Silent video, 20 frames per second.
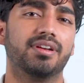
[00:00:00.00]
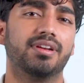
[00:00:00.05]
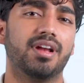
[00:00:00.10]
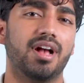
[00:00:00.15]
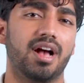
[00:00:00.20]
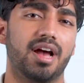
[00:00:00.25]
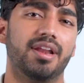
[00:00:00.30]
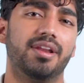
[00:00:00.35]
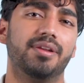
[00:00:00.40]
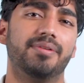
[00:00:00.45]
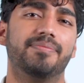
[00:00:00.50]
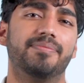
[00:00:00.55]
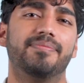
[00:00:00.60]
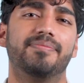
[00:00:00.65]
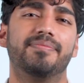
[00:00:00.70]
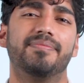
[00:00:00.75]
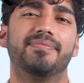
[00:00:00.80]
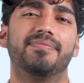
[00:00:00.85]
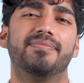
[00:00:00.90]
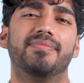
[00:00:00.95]
God,
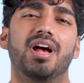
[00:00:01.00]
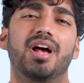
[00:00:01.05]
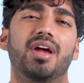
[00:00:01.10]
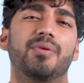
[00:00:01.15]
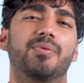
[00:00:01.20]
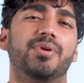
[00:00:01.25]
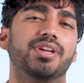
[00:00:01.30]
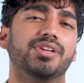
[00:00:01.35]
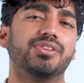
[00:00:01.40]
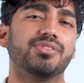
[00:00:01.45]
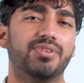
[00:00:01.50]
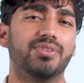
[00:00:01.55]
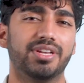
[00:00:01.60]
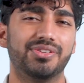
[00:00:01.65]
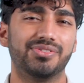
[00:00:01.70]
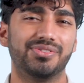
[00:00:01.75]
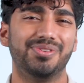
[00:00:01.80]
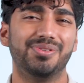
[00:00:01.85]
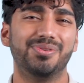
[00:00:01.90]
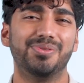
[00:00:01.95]
I want to
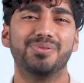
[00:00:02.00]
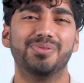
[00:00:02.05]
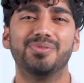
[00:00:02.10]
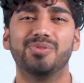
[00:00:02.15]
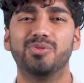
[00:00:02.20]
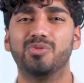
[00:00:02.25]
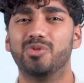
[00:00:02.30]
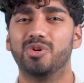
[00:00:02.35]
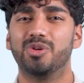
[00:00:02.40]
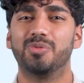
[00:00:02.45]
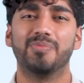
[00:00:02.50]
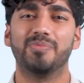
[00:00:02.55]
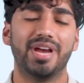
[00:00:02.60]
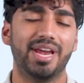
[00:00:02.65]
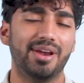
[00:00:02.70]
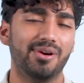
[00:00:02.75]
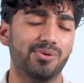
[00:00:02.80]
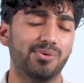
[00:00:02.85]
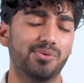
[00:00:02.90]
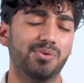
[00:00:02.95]
trust you with
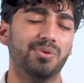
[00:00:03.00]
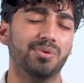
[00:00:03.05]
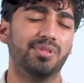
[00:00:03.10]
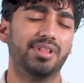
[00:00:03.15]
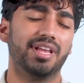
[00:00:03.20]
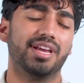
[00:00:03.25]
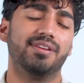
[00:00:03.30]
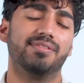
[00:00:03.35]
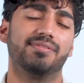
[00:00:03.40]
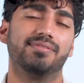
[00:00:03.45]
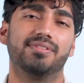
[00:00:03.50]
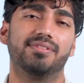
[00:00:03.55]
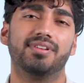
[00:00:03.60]
my whole life.